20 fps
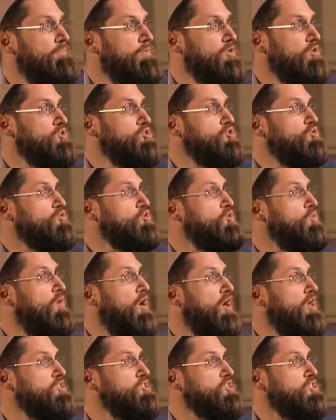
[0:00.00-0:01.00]
because your
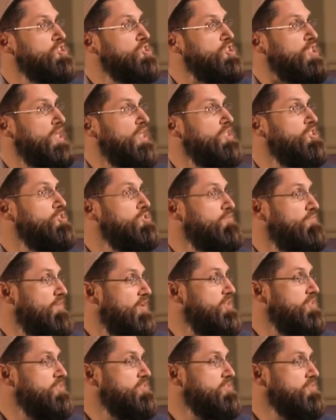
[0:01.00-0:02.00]
du'as can change
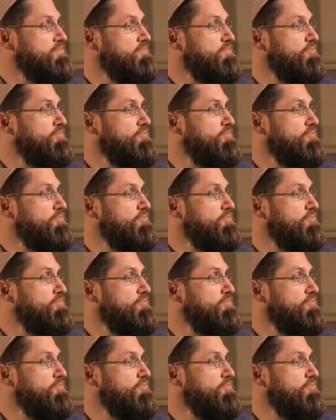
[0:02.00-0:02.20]
fate